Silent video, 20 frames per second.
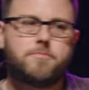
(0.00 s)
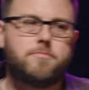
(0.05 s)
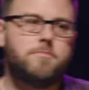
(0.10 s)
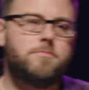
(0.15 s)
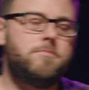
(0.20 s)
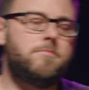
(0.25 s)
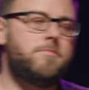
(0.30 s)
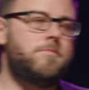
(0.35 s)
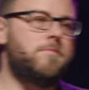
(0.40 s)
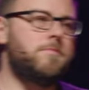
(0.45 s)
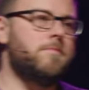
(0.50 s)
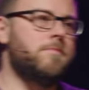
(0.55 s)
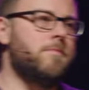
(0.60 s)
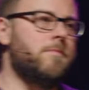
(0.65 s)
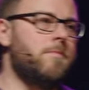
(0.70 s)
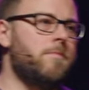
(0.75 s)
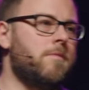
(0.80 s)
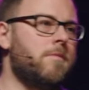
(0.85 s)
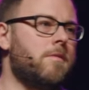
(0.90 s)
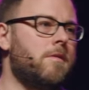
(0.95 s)

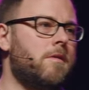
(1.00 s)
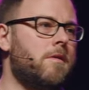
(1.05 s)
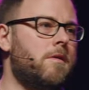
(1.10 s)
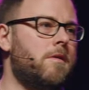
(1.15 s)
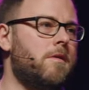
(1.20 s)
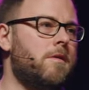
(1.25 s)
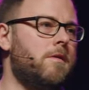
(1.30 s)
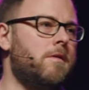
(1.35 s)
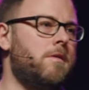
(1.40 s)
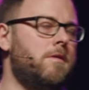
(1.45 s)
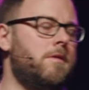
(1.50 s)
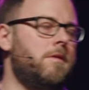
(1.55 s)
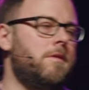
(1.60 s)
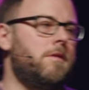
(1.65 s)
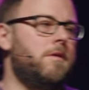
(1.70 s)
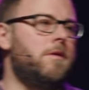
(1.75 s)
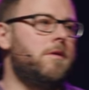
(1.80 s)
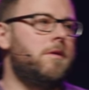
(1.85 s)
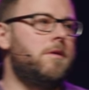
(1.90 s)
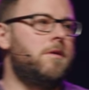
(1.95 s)

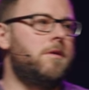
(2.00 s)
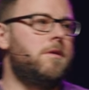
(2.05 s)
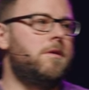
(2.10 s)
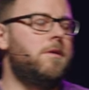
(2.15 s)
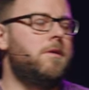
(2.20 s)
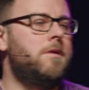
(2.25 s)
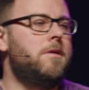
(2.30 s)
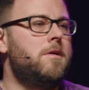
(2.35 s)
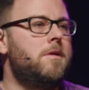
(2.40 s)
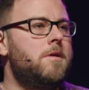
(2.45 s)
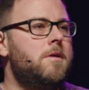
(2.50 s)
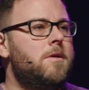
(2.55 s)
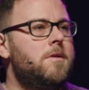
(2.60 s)
[no speech]